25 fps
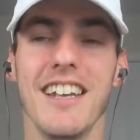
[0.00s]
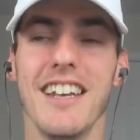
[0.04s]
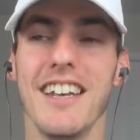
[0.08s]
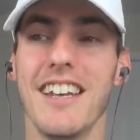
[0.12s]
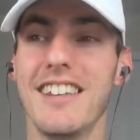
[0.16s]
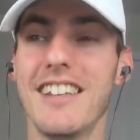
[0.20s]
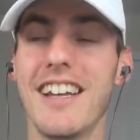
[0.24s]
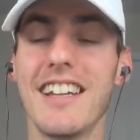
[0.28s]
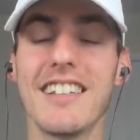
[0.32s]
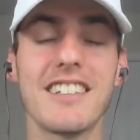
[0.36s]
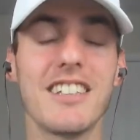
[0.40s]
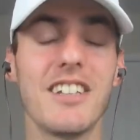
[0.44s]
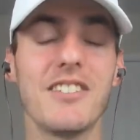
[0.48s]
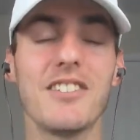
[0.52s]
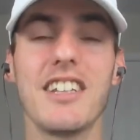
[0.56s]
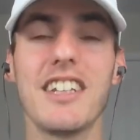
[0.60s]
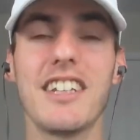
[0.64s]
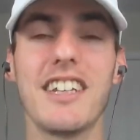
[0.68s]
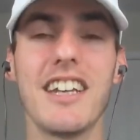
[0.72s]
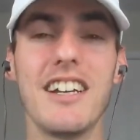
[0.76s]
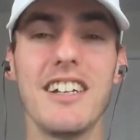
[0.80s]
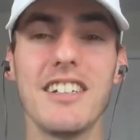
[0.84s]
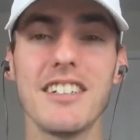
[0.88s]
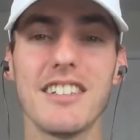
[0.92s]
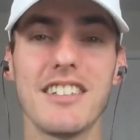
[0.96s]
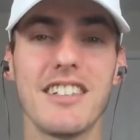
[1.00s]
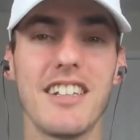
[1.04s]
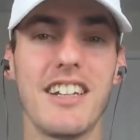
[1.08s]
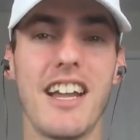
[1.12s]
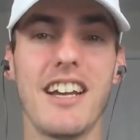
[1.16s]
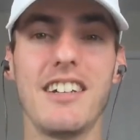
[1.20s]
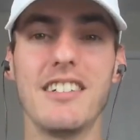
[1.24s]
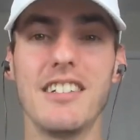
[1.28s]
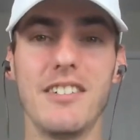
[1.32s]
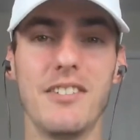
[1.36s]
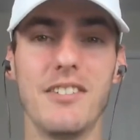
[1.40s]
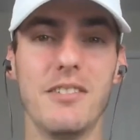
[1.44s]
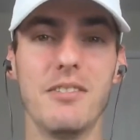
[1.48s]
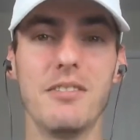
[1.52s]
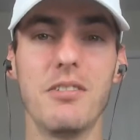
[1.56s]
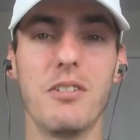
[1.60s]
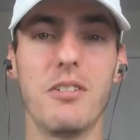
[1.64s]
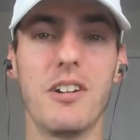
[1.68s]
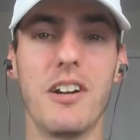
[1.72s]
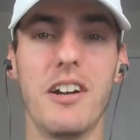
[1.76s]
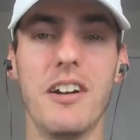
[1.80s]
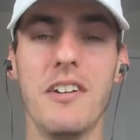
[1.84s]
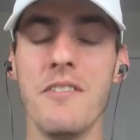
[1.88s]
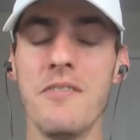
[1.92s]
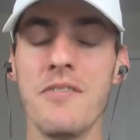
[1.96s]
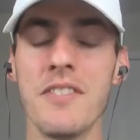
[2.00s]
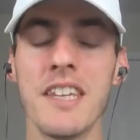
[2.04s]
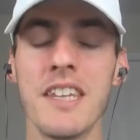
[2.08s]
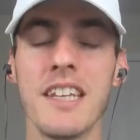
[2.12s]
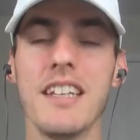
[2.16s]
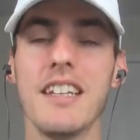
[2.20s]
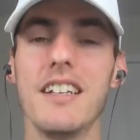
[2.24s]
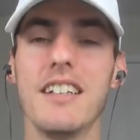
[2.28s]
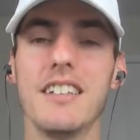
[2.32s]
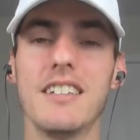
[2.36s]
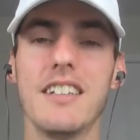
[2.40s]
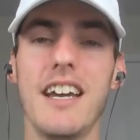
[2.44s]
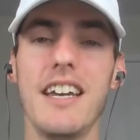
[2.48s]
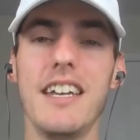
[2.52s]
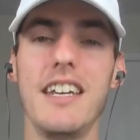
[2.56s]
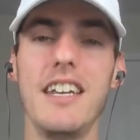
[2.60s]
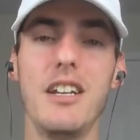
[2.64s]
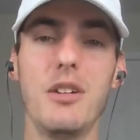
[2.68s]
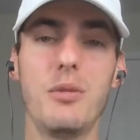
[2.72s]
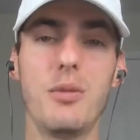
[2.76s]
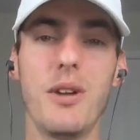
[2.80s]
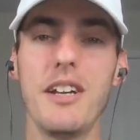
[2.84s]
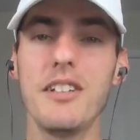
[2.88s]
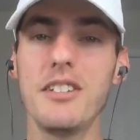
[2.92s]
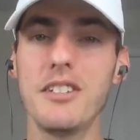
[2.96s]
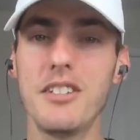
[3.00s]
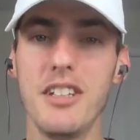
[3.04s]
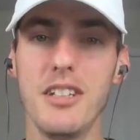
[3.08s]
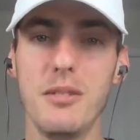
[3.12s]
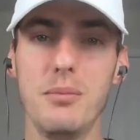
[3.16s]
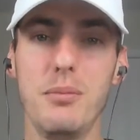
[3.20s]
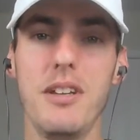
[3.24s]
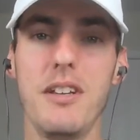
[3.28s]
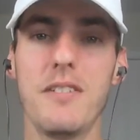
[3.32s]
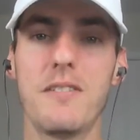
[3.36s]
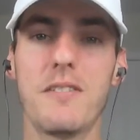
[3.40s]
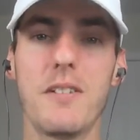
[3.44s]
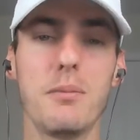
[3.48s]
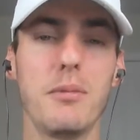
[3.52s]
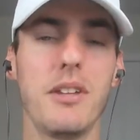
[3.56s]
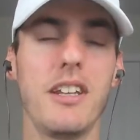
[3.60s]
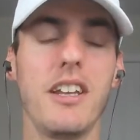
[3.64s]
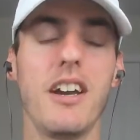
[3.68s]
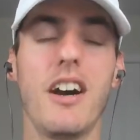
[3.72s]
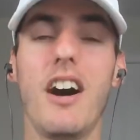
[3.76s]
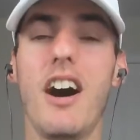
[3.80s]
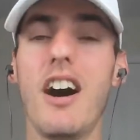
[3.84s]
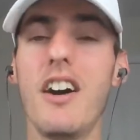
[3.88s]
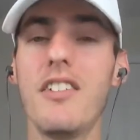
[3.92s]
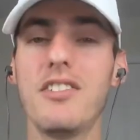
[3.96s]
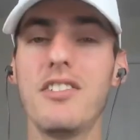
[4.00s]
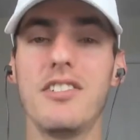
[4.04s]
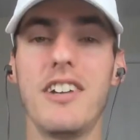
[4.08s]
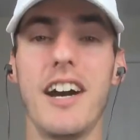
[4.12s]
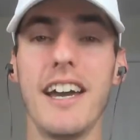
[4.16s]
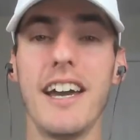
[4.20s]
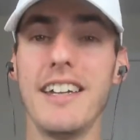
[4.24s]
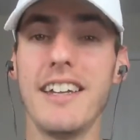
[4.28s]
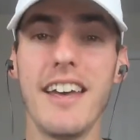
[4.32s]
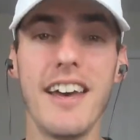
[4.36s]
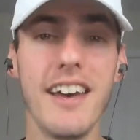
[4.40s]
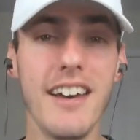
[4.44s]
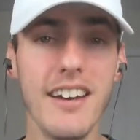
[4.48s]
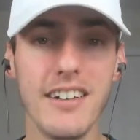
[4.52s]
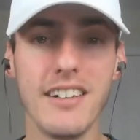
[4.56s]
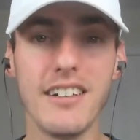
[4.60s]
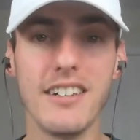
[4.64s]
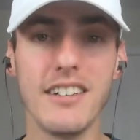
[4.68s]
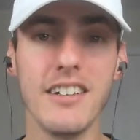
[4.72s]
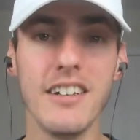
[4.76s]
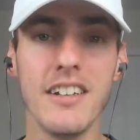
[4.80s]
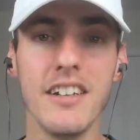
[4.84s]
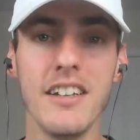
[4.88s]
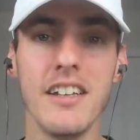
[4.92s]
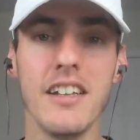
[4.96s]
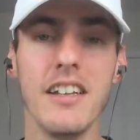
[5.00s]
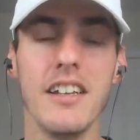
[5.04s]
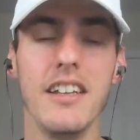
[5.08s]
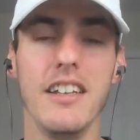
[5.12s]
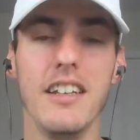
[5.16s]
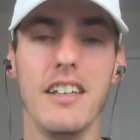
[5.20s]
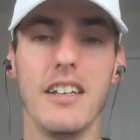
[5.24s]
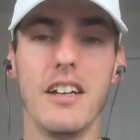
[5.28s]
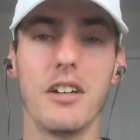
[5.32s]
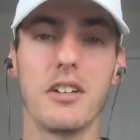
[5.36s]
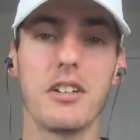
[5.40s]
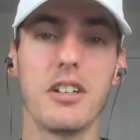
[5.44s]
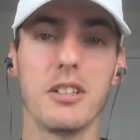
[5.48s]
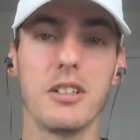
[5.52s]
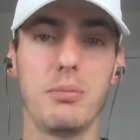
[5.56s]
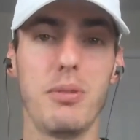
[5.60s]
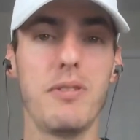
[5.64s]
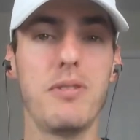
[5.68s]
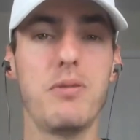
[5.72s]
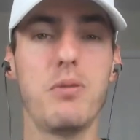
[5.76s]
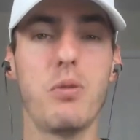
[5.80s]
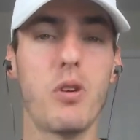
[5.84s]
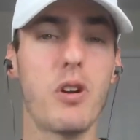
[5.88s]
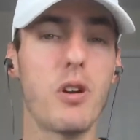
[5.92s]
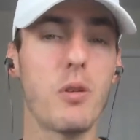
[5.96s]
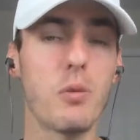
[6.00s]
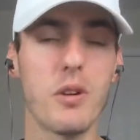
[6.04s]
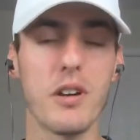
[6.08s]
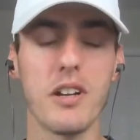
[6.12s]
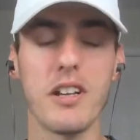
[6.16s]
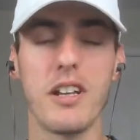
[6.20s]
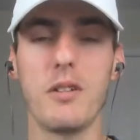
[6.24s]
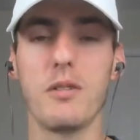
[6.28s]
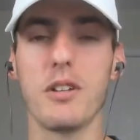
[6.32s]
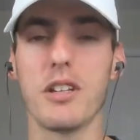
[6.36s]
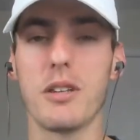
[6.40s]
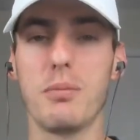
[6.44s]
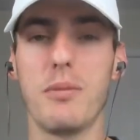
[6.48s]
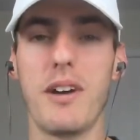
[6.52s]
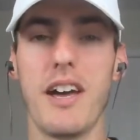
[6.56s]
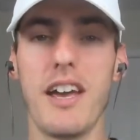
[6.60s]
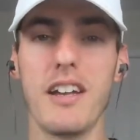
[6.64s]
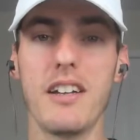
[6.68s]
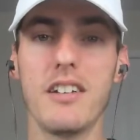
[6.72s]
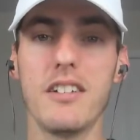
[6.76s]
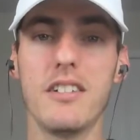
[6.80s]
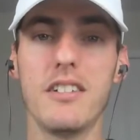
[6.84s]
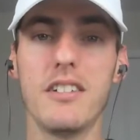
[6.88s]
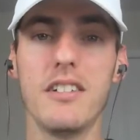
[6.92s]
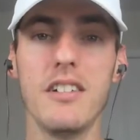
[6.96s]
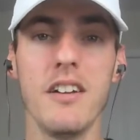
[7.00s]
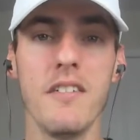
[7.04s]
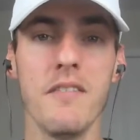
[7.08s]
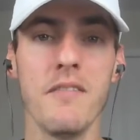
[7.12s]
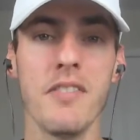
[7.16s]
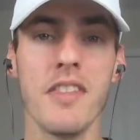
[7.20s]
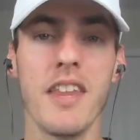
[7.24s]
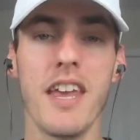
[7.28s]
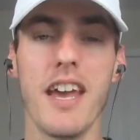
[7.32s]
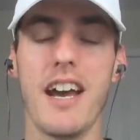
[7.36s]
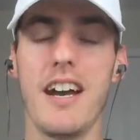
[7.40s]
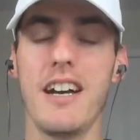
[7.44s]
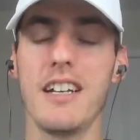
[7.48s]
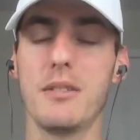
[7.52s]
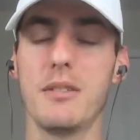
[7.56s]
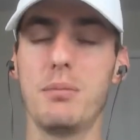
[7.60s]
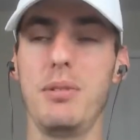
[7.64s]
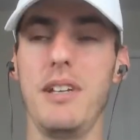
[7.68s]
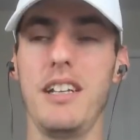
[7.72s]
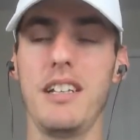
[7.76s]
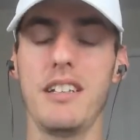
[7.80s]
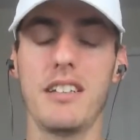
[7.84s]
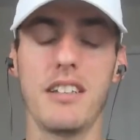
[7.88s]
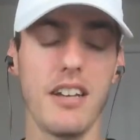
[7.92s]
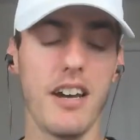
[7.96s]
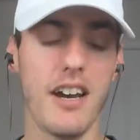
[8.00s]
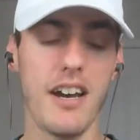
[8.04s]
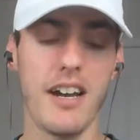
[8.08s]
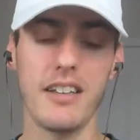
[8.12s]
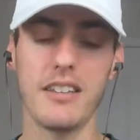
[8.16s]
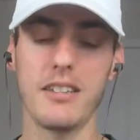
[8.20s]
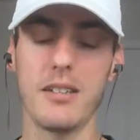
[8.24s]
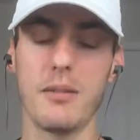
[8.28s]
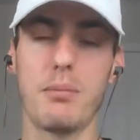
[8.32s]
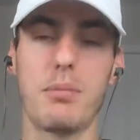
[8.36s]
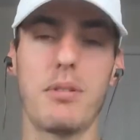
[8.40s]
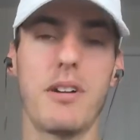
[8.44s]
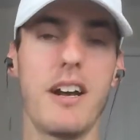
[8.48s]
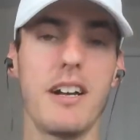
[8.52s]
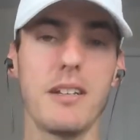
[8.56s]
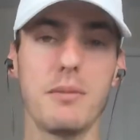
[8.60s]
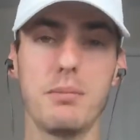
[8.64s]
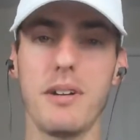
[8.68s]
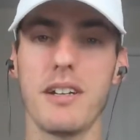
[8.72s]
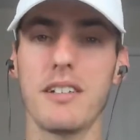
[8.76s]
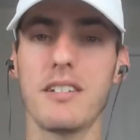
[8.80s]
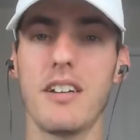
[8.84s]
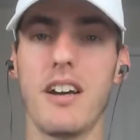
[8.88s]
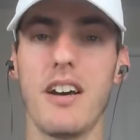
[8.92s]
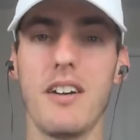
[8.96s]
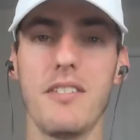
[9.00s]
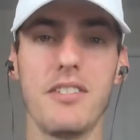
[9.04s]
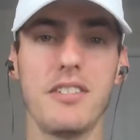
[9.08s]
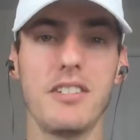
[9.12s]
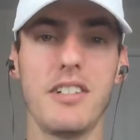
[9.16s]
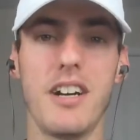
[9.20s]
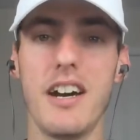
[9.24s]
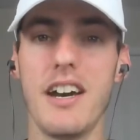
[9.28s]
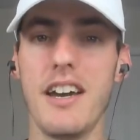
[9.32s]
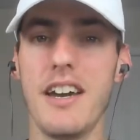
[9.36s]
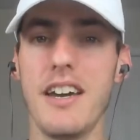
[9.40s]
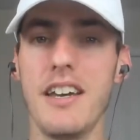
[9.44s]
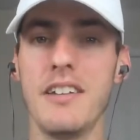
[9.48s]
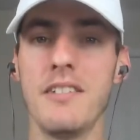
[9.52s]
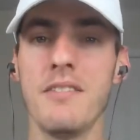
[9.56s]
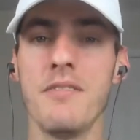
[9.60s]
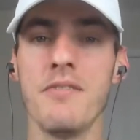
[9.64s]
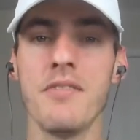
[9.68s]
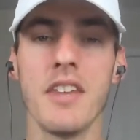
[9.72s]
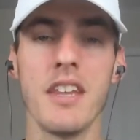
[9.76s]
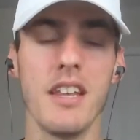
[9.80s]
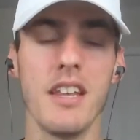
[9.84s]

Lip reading: And that's something else that I love him for, is that he rescued me from the offline hell. Because before working with Michael, I was being taught to prospect offline.